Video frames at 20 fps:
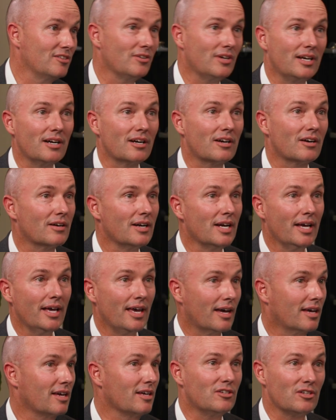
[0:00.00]
you hear
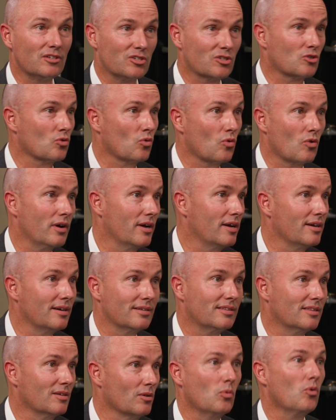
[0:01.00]
it could
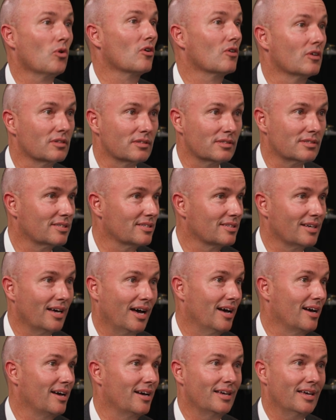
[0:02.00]
destroy the world
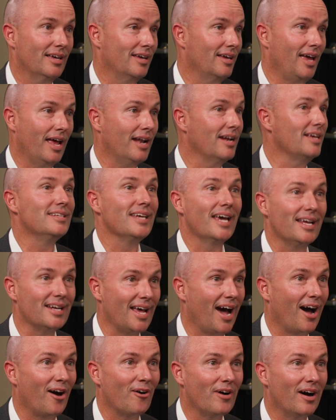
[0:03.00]
any day
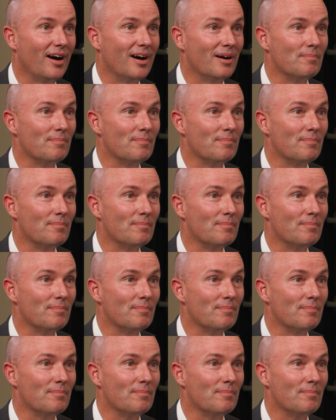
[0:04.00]
now.